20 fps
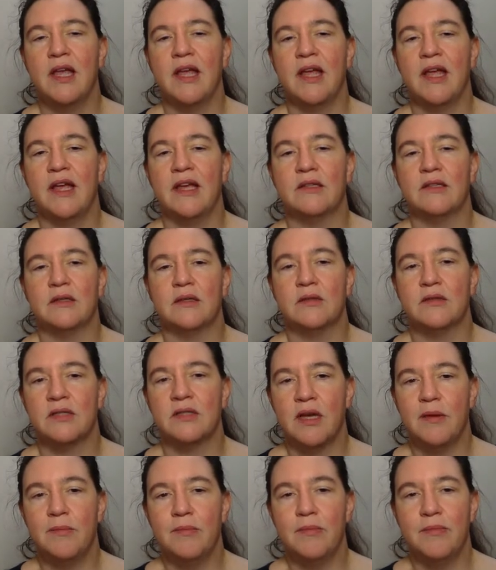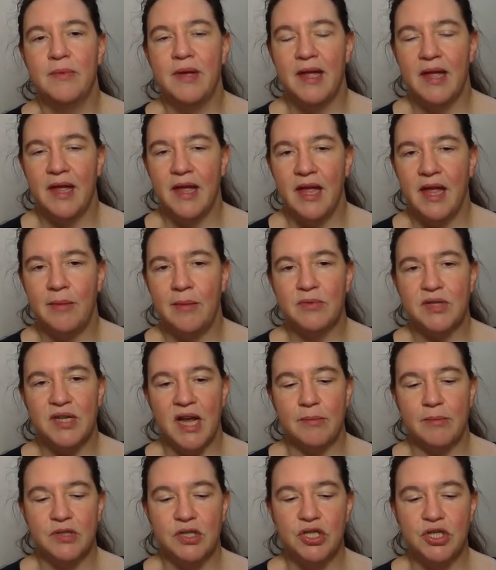as some m
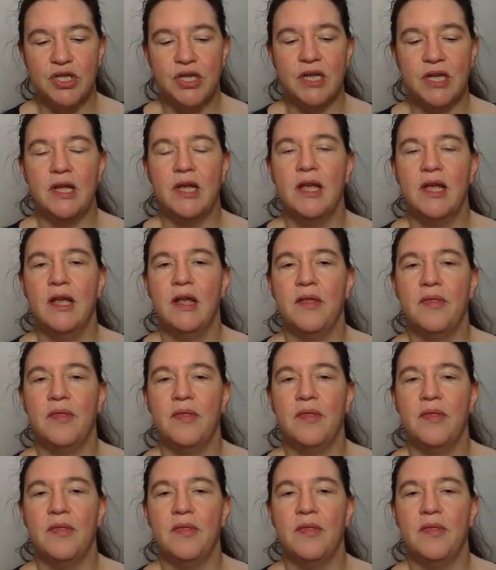times g,